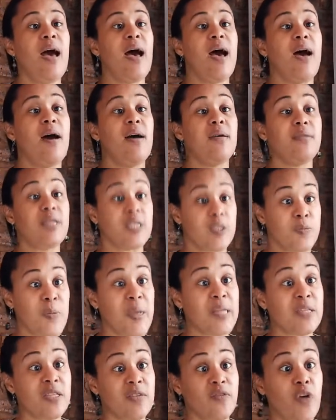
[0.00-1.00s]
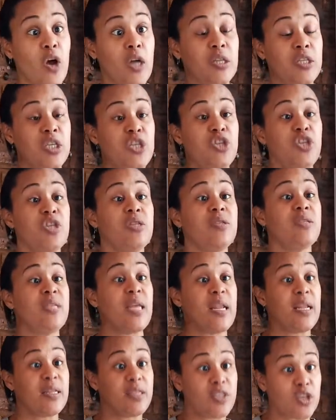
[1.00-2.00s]
suspensive conditions that
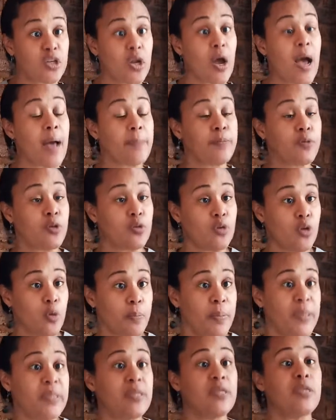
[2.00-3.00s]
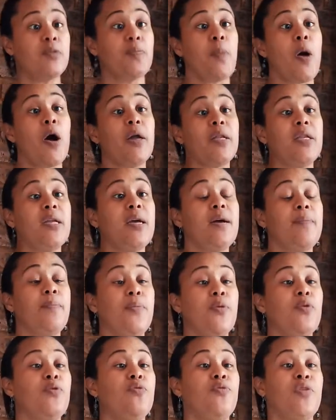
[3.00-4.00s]
it's up to your business partner
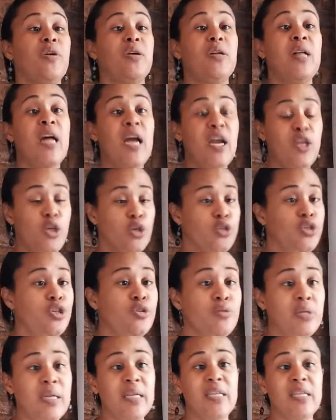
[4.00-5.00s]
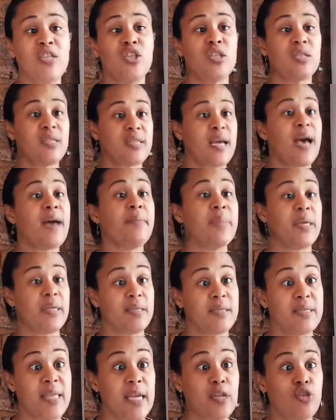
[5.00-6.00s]
approval, your due diligence time,
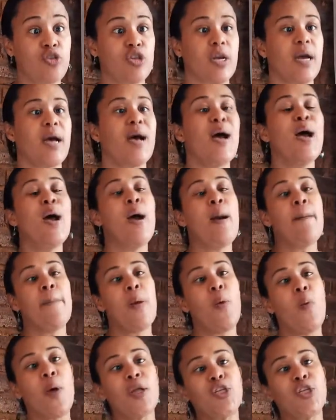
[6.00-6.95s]
etc. But what